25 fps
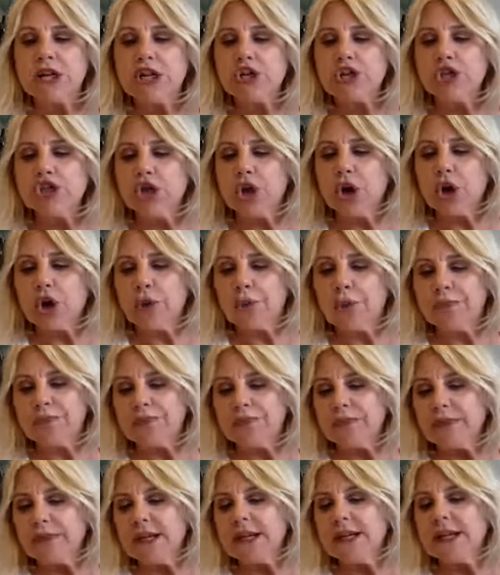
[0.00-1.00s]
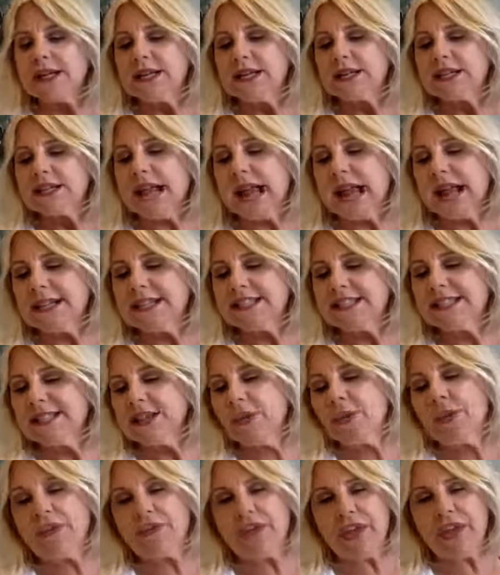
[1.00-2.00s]
So
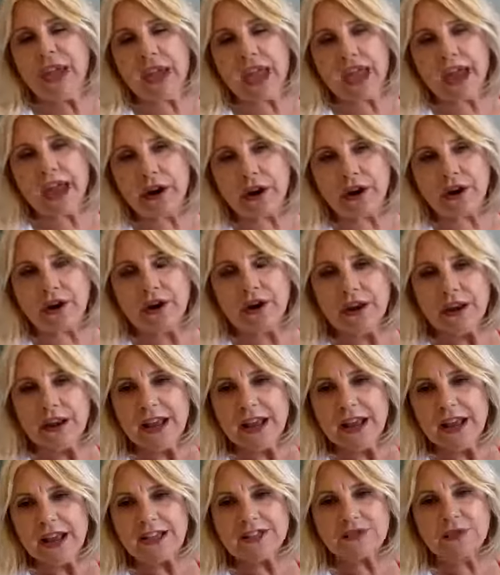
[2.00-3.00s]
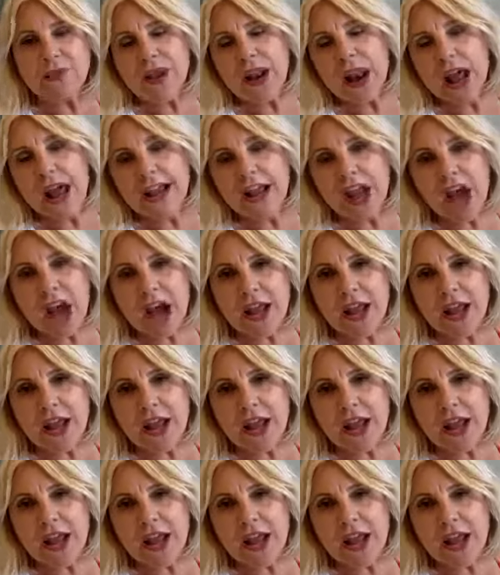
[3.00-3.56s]
dancing with hair is what I